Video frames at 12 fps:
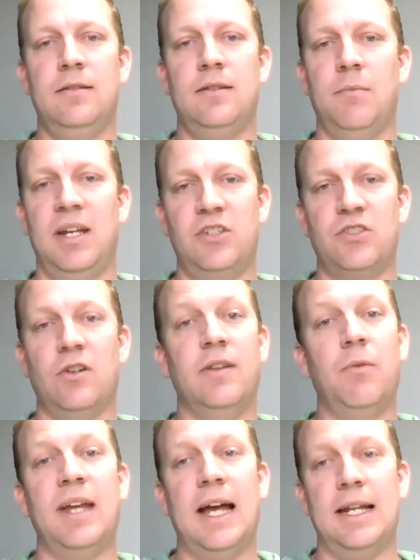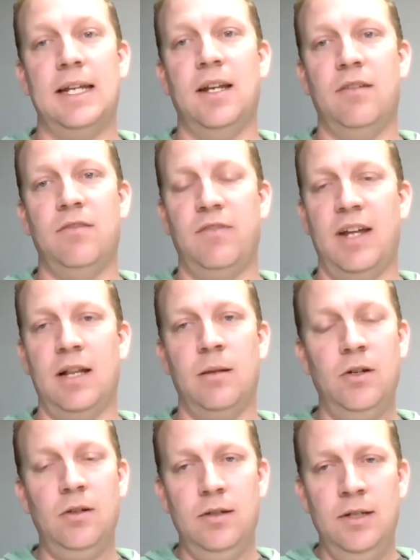to make sure that we had enough
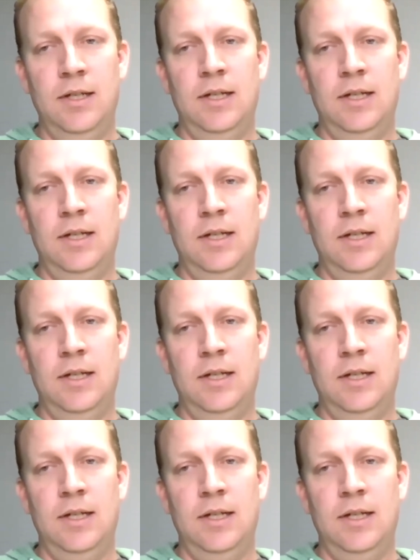available,